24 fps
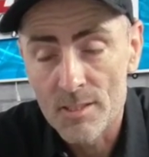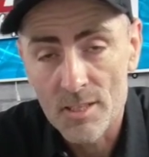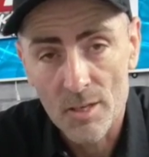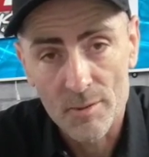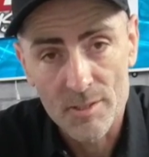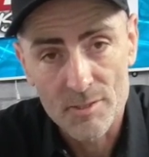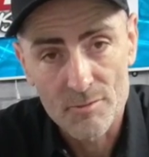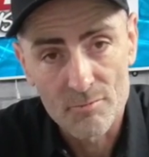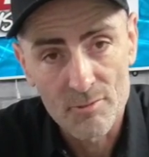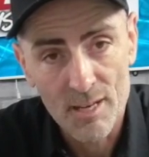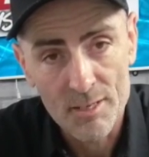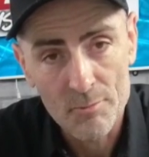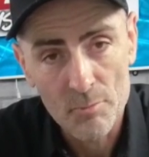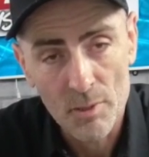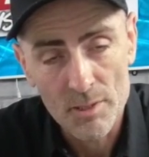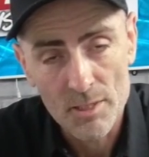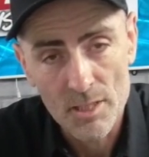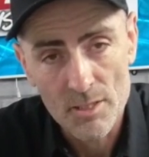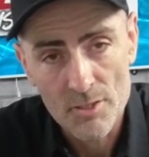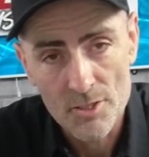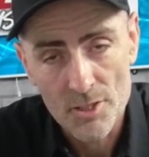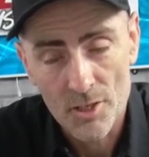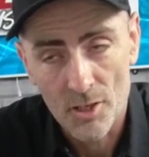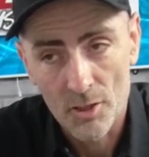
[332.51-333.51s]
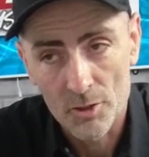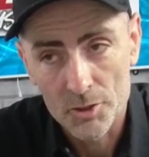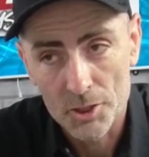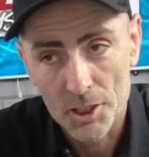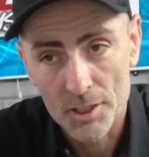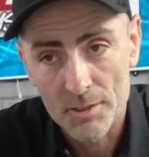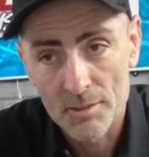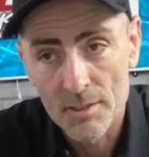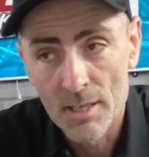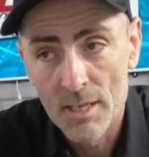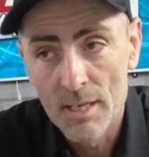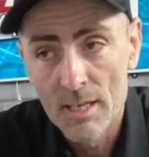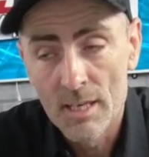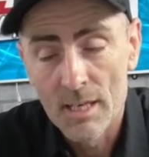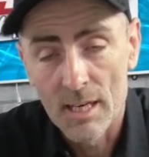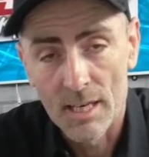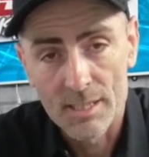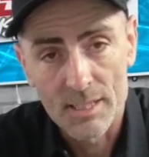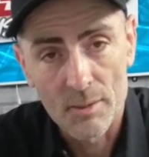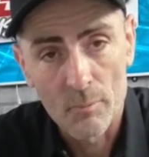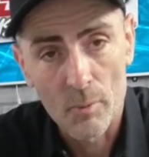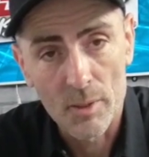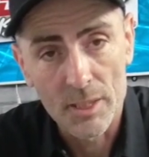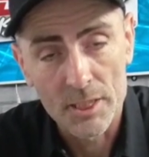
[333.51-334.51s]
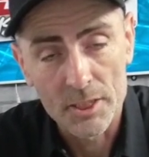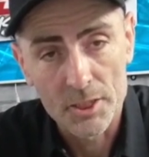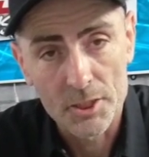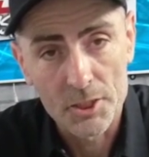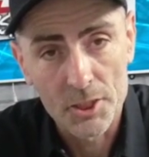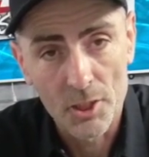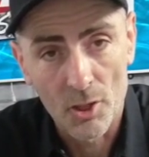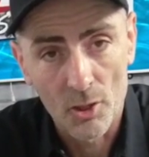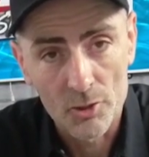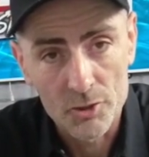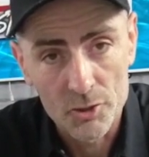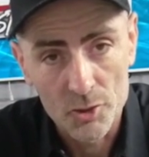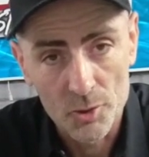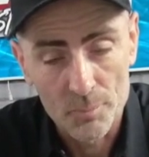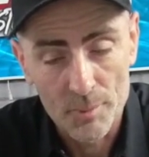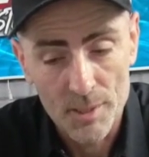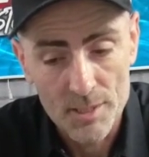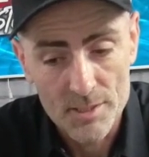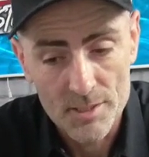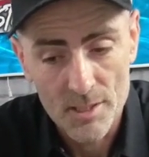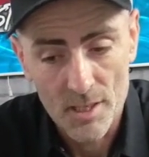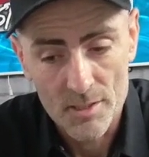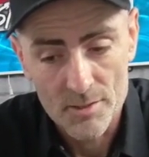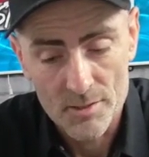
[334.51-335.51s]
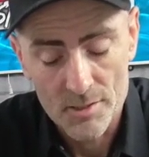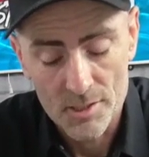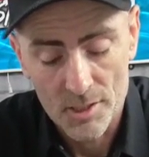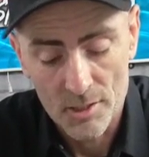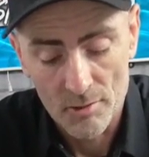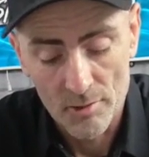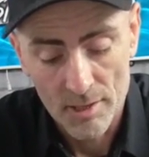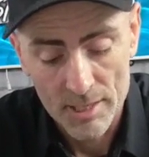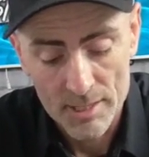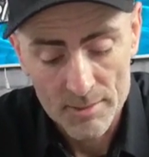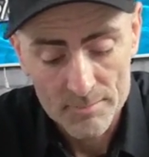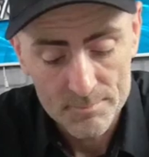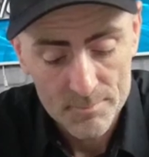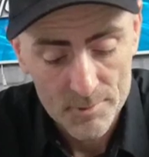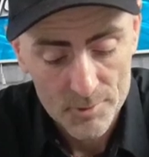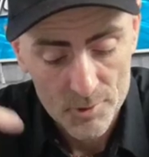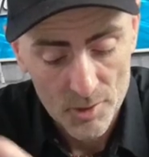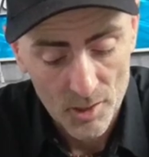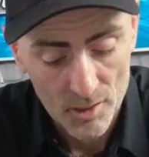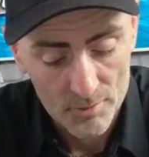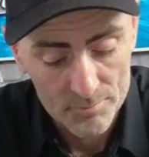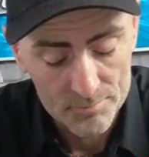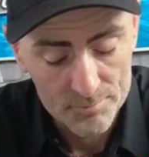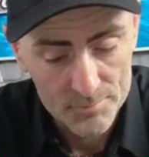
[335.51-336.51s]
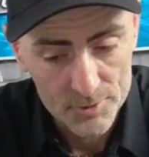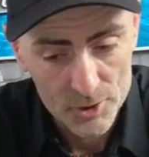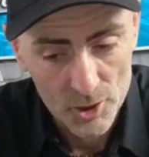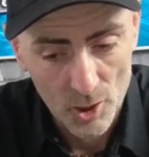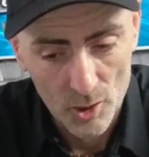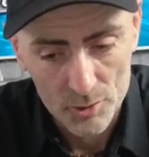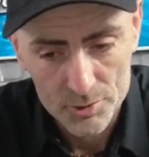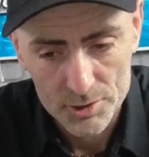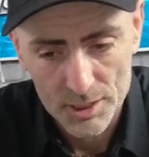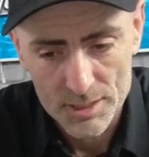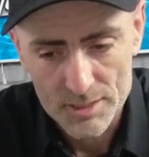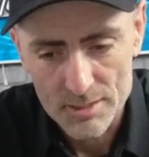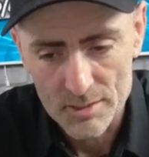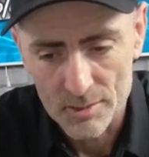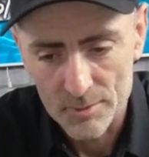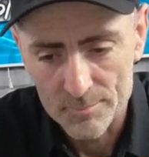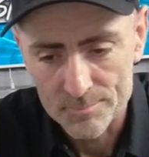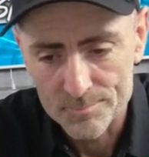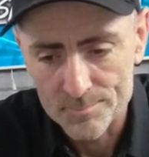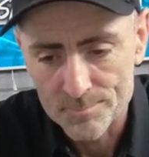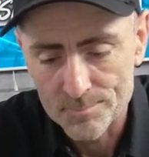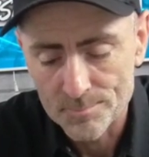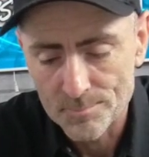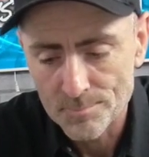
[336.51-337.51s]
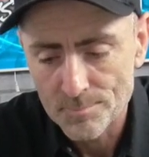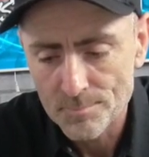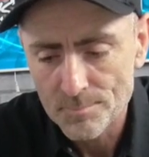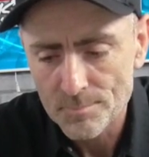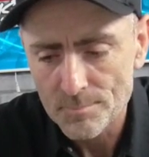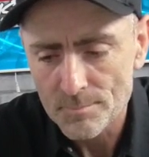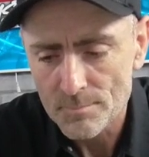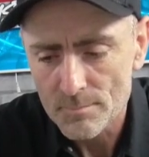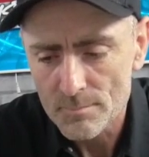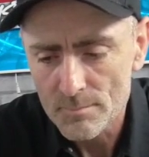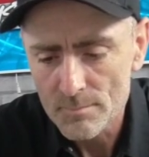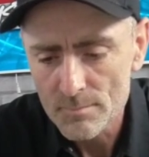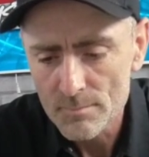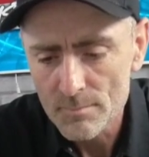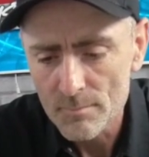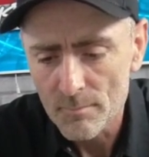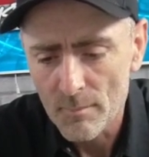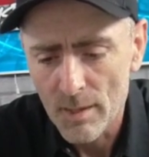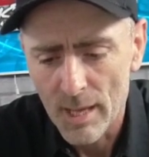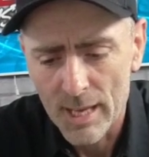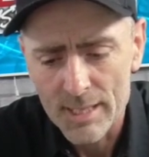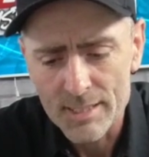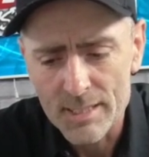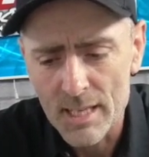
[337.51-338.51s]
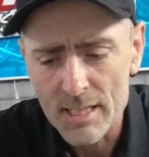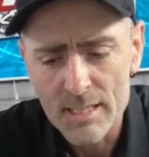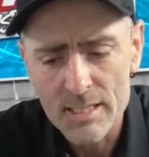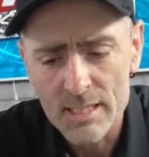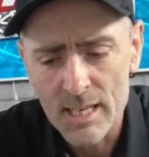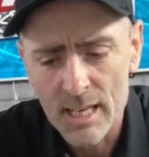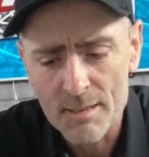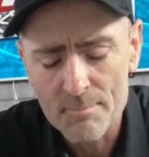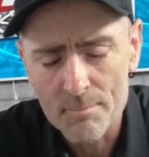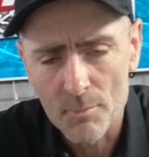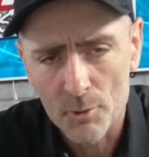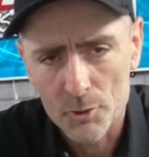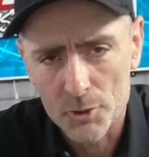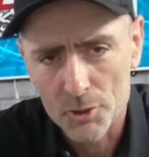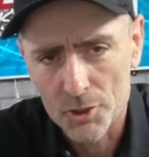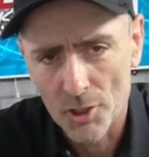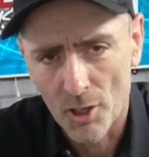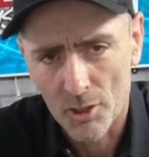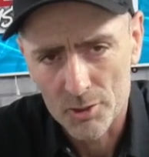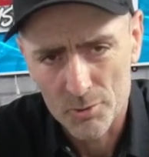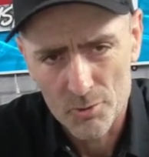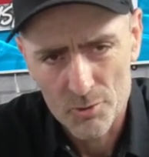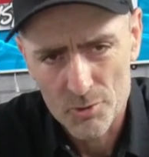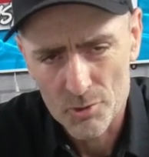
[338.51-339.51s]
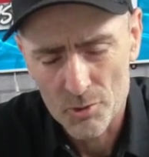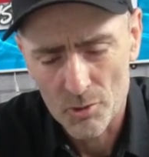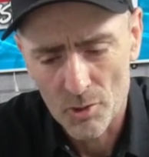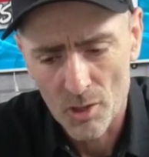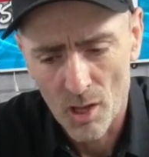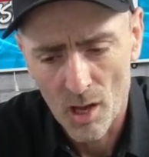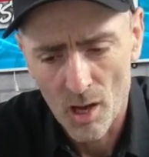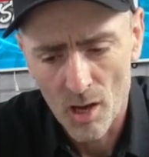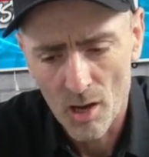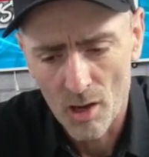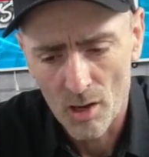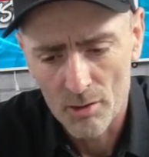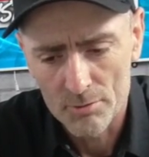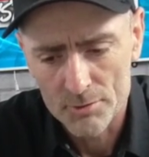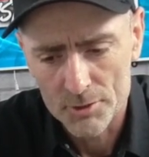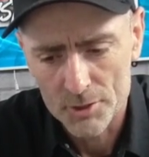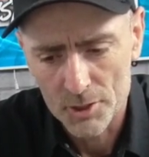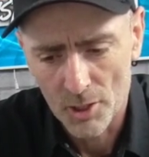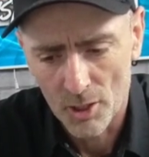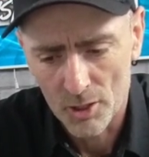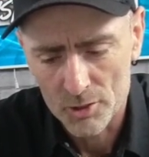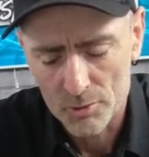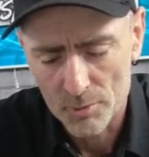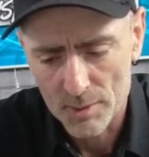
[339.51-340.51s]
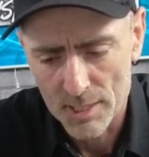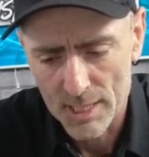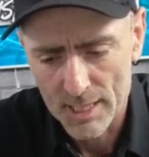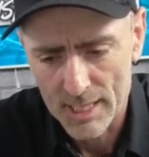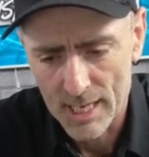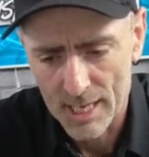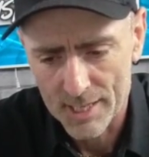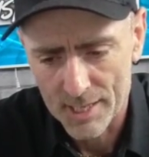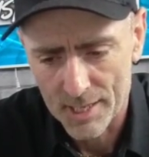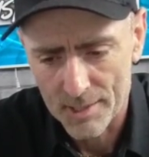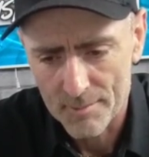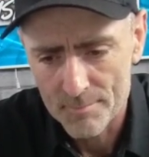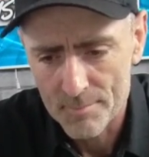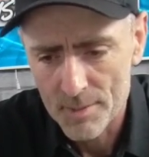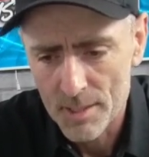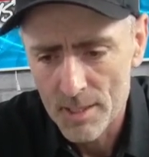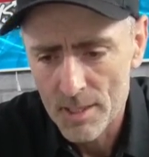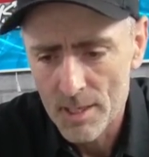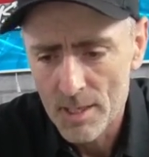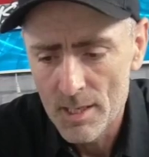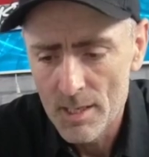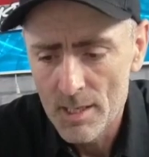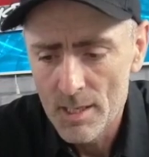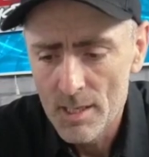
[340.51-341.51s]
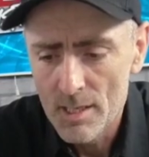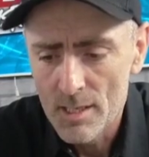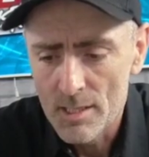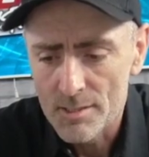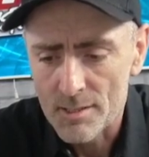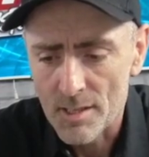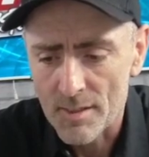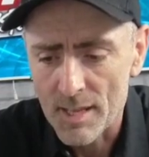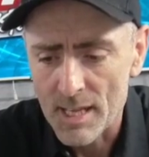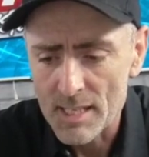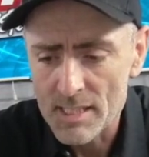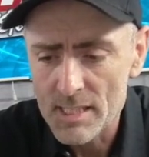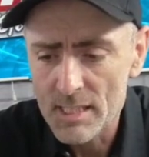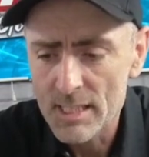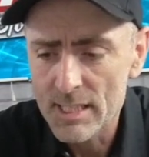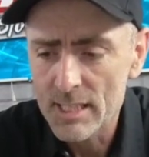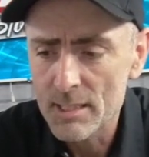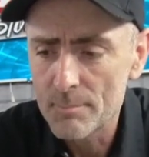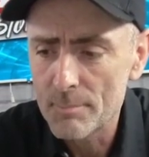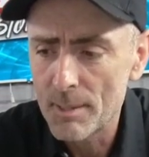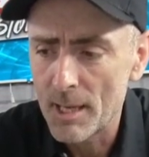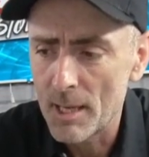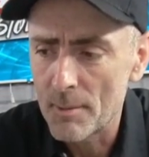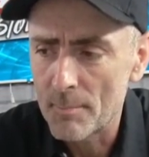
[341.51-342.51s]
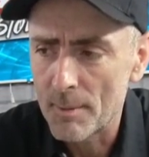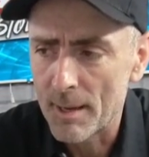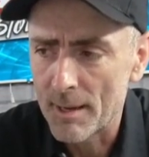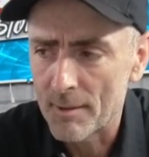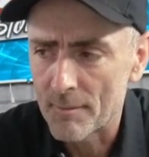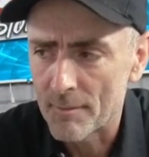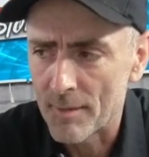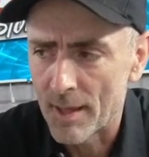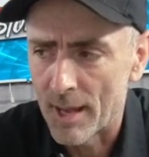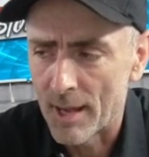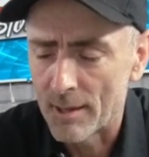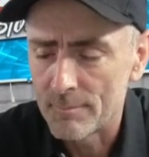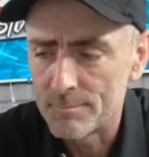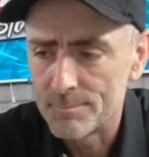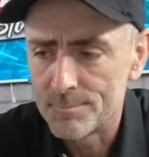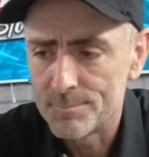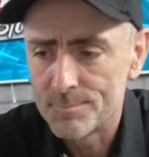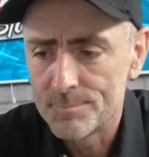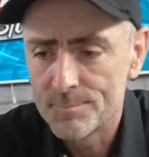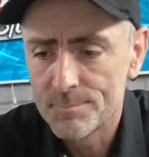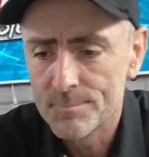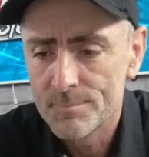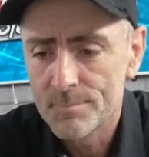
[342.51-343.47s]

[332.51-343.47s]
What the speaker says: So it's red when you're charging, and then when it's charged up, it turns to green. So I've charged it up. It didn't need much charge, it was sort of like half charge when you get it. So that's a little bit about that.